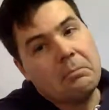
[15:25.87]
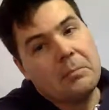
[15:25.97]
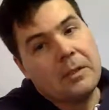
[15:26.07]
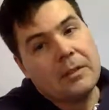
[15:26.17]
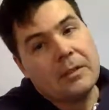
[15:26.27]

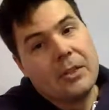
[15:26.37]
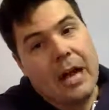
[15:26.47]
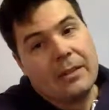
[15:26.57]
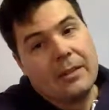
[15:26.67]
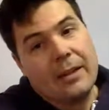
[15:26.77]
There's an
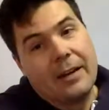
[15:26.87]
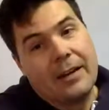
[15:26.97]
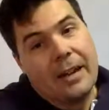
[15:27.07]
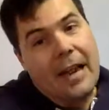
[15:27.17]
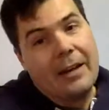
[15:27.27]
attraction
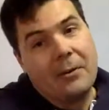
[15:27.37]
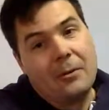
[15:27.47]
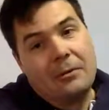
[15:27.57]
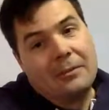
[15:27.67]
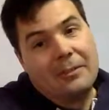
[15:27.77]
there that I
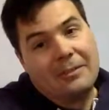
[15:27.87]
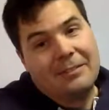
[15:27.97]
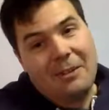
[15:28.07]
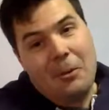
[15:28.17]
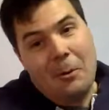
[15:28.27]
don't
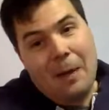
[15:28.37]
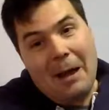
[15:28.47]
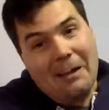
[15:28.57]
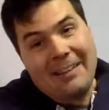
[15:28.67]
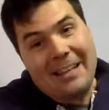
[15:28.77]
know
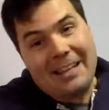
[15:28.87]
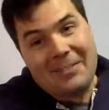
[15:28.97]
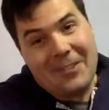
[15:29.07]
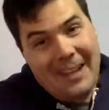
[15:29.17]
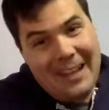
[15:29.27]
about, and
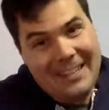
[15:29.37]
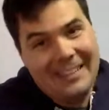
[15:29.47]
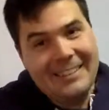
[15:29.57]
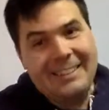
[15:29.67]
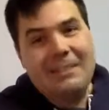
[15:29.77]
that's fine.
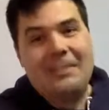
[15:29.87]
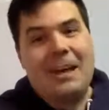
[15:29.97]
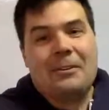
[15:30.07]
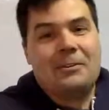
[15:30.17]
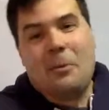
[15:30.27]

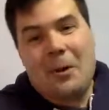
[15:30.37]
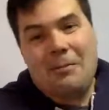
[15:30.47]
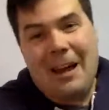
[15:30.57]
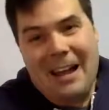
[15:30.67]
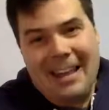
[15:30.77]
That was
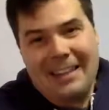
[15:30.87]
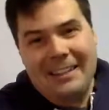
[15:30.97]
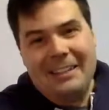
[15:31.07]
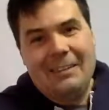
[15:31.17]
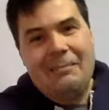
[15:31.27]
more my
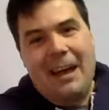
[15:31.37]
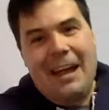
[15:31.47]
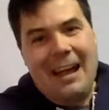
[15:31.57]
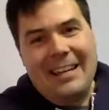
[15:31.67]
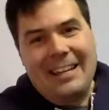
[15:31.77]

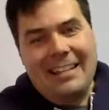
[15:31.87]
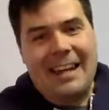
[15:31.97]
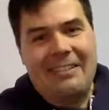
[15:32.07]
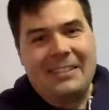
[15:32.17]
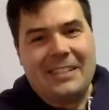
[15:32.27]

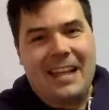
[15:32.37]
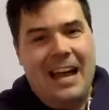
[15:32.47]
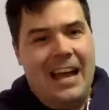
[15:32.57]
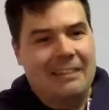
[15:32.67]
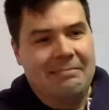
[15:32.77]
idea.
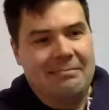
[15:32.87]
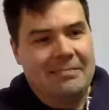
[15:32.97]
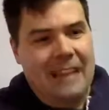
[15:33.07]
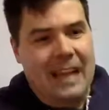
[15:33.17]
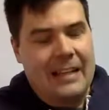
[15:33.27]

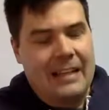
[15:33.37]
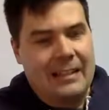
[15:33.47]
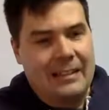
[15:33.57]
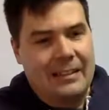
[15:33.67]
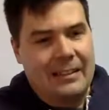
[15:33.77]
I
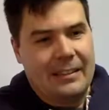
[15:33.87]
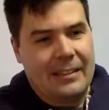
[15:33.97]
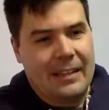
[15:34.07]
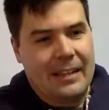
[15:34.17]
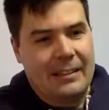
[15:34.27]
didn't
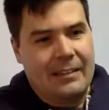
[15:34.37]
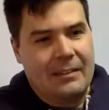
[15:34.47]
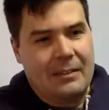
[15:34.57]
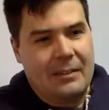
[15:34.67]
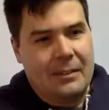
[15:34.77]
get
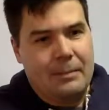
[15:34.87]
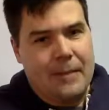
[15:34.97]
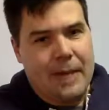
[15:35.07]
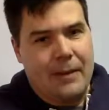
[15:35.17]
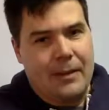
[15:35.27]

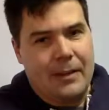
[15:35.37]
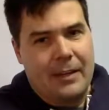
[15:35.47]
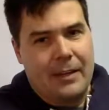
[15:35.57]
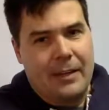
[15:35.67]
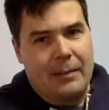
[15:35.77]
creeped out or
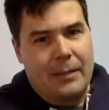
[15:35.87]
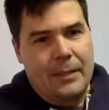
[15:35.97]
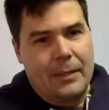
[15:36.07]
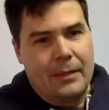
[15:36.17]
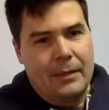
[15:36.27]
anything
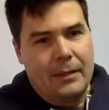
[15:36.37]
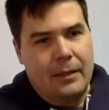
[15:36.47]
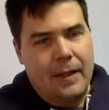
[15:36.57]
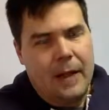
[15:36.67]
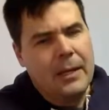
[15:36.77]

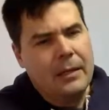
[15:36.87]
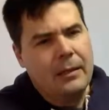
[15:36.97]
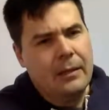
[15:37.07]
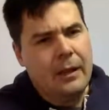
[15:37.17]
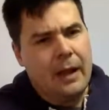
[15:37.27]
particularly. I
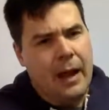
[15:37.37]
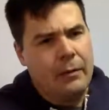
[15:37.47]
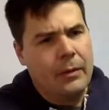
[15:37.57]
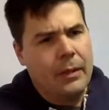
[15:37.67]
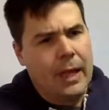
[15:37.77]
mean,
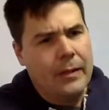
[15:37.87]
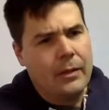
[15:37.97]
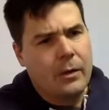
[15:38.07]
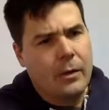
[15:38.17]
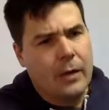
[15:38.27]
I
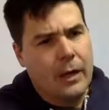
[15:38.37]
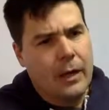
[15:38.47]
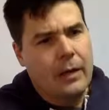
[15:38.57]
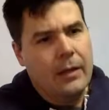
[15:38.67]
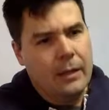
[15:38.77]
realized, oh,
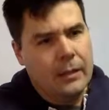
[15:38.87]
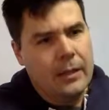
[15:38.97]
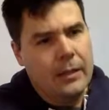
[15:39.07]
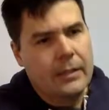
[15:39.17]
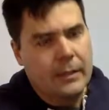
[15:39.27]
okay,
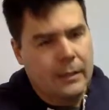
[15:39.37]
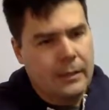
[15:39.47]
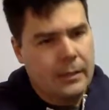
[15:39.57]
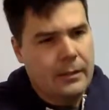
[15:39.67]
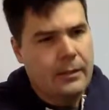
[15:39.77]

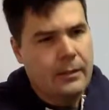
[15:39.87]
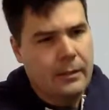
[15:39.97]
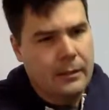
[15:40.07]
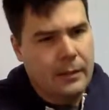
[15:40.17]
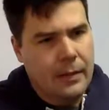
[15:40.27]
Jessica's
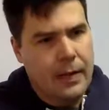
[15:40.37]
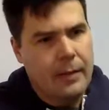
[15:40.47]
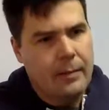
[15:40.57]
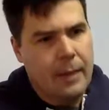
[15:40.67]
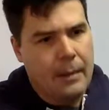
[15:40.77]

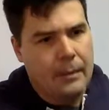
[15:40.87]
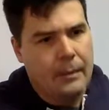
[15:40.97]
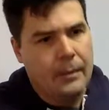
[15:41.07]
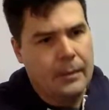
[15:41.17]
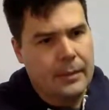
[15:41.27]
like
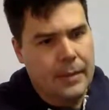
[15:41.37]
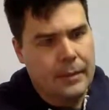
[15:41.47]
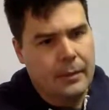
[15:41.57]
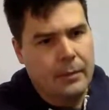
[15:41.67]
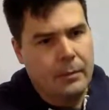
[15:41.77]
probably is
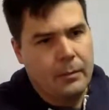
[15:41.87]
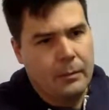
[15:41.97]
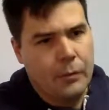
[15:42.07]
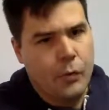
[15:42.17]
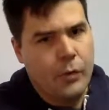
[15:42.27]
definitely
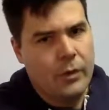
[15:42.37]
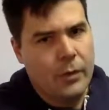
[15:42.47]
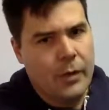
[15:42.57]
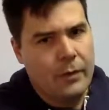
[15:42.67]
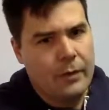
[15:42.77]
moving
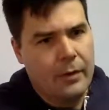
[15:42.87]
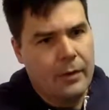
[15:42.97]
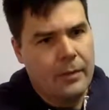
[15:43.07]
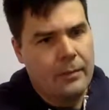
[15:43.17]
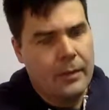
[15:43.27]
away
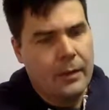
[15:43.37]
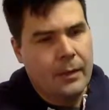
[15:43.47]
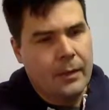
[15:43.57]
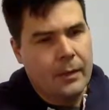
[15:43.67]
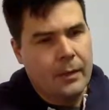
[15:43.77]
from
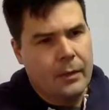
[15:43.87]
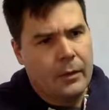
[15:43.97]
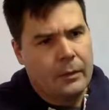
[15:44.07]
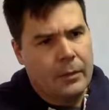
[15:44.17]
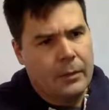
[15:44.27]

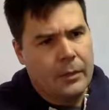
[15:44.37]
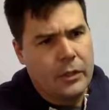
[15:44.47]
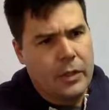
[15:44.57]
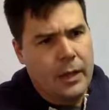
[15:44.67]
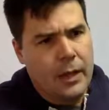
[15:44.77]

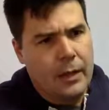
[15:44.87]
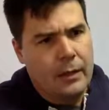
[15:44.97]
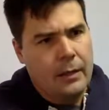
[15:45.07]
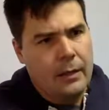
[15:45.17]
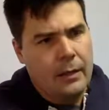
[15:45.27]

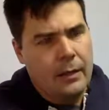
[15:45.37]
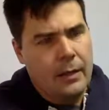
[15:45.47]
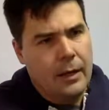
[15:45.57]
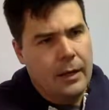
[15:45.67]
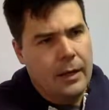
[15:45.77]
Christianity,
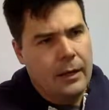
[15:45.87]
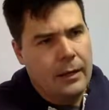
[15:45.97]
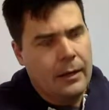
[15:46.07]
and